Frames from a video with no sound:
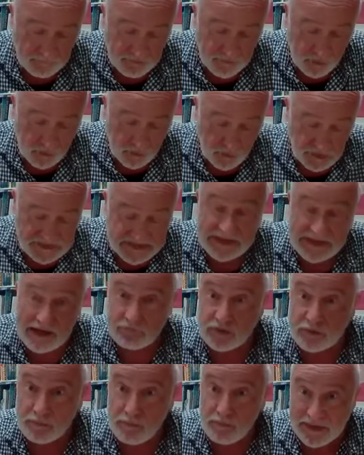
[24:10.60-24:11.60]
of course,
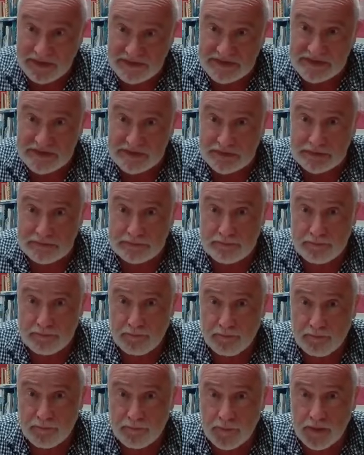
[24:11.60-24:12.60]
David Manson.
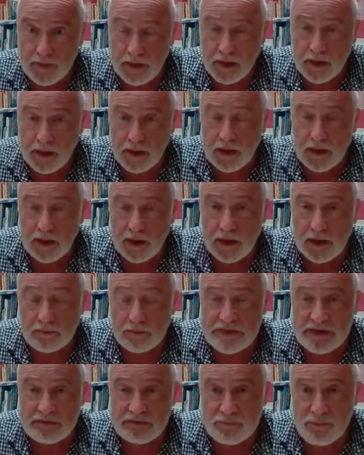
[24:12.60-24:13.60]

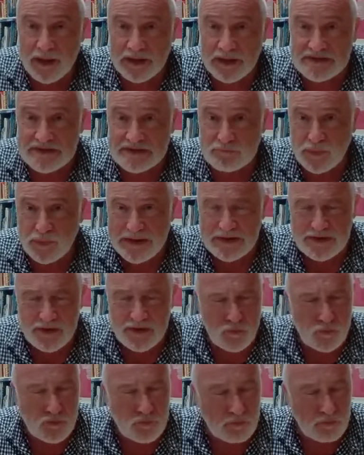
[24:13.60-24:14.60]
And David Manson, we
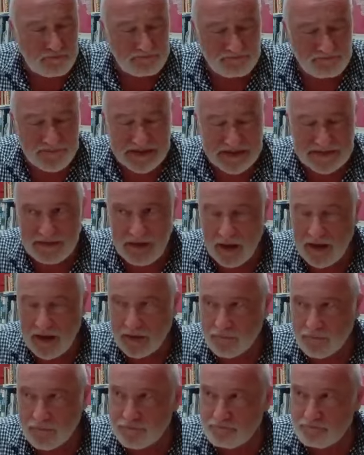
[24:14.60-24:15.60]
know
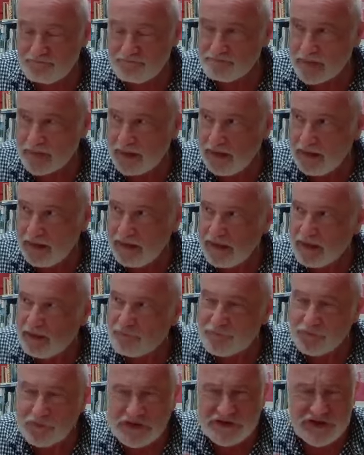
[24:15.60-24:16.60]
uh,
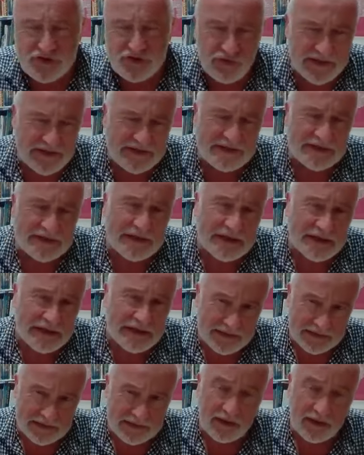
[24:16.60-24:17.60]

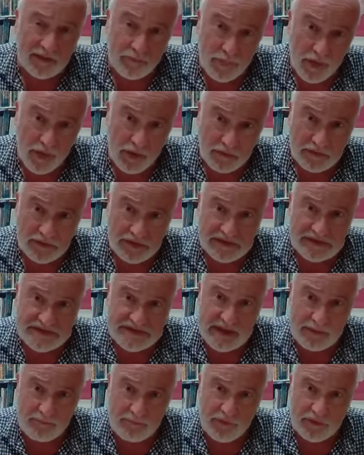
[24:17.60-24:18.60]
frustratingly little about,
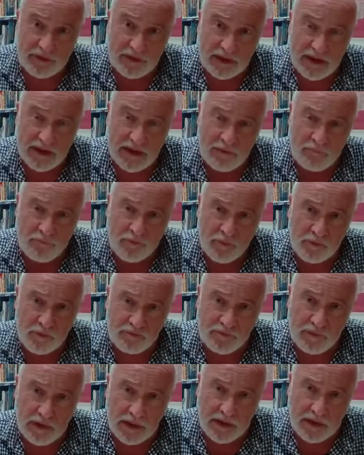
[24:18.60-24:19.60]
except that he came from a
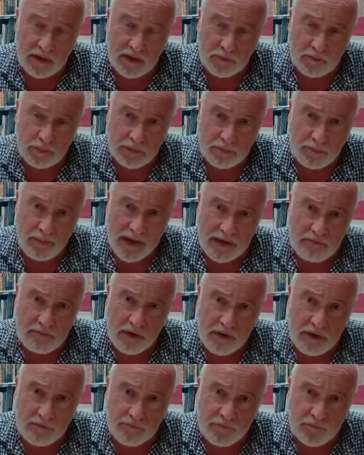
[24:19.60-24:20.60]
fairly humble
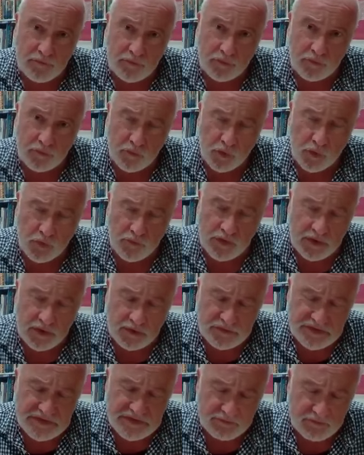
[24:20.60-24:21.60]
background on the
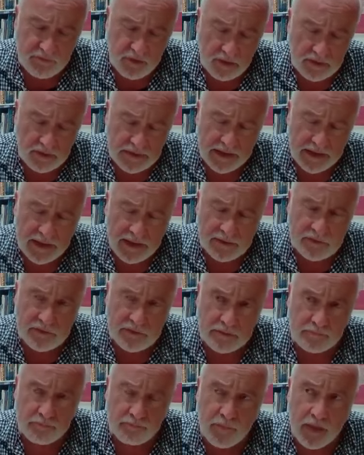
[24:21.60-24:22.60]
coast of County
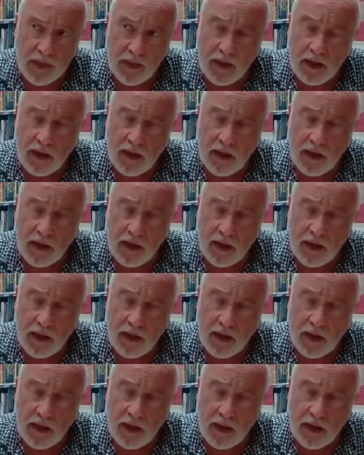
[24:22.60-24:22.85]
Antrim